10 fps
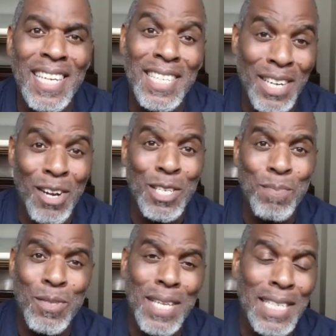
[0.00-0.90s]
And in the
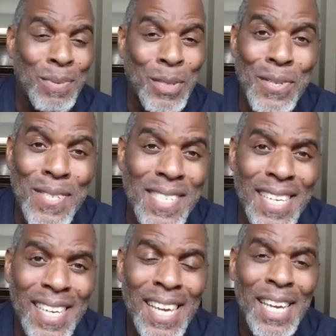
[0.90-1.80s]
Gospels, that's what you
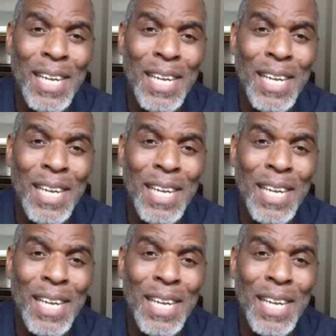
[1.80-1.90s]
see.